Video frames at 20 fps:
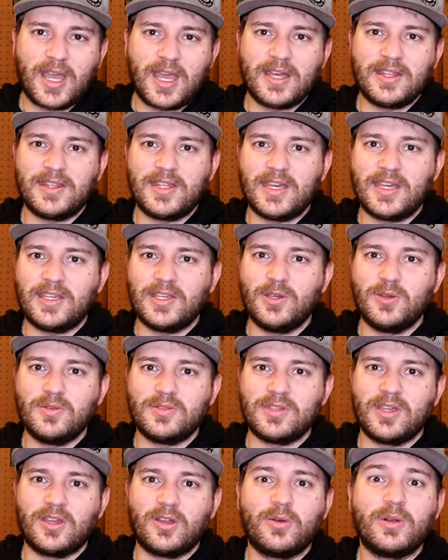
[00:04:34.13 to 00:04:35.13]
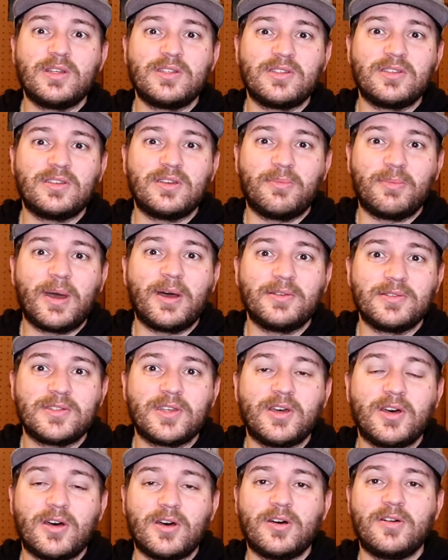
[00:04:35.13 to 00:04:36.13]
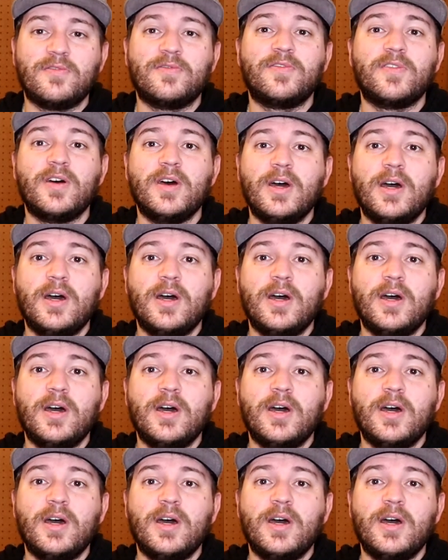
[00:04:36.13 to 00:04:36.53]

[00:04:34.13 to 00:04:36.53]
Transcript: and they use increasing amounts of